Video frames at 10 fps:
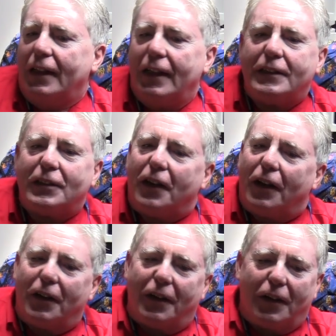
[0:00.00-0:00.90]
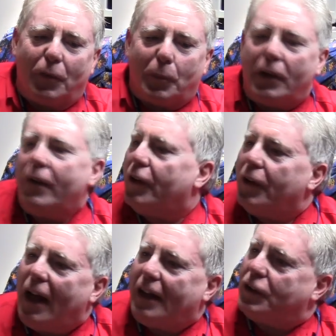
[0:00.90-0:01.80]
It's believe it or
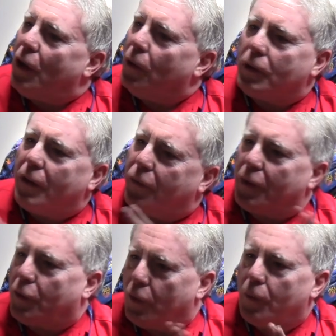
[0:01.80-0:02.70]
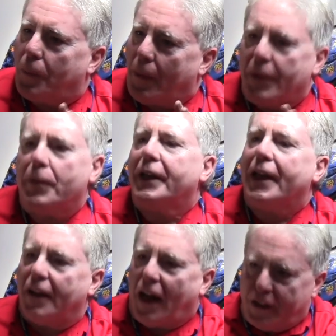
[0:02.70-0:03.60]
not, it's a whole different group. I mean,
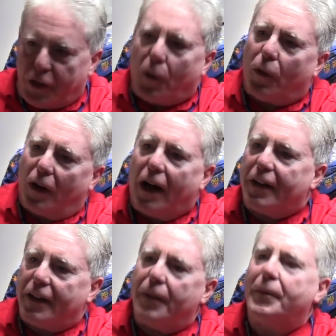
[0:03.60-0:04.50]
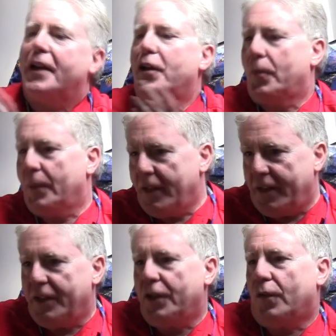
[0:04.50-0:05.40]
I know a lot of them. They know
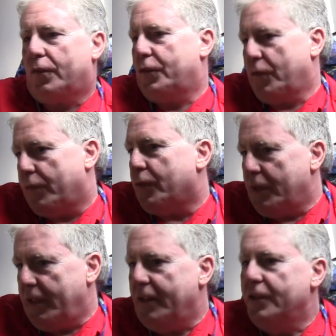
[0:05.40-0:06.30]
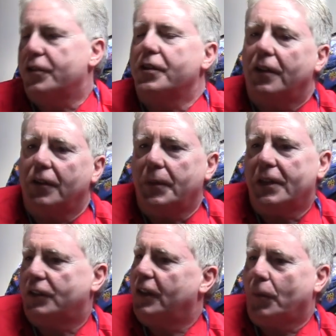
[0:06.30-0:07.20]
me, through 40 years.
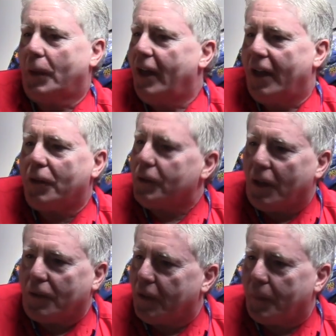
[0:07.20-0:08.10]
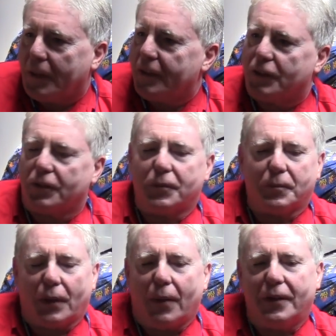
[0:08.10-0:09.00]
There's nobody I don't know in the pits who
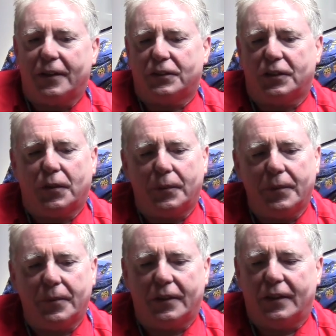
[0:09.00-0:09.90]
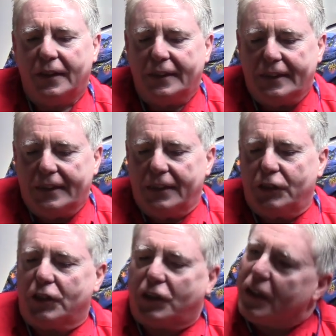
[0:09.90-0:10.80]
probably doesn't know me. But
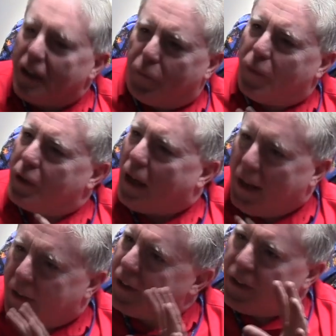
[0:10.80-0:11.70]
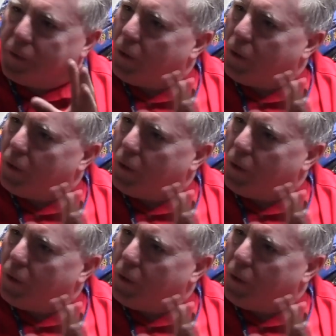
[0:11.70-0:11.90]
it's just a different kind of deal.